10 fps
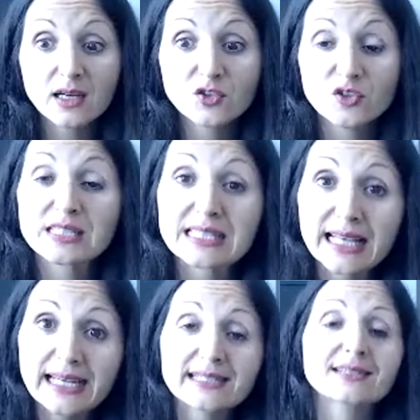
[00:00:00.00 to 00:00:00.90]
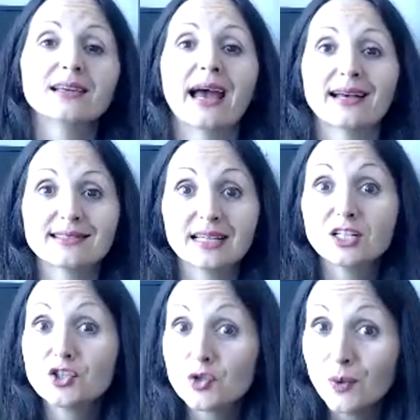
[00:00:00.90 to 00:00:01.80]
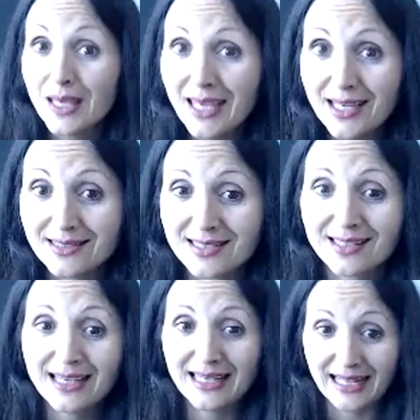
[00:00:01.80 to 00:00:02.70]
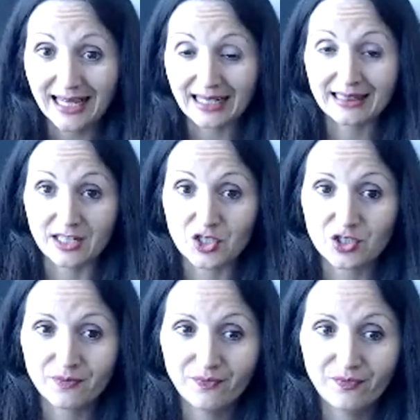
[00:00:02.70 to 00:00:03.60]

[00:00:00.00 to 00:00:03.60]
translate as to eat in English.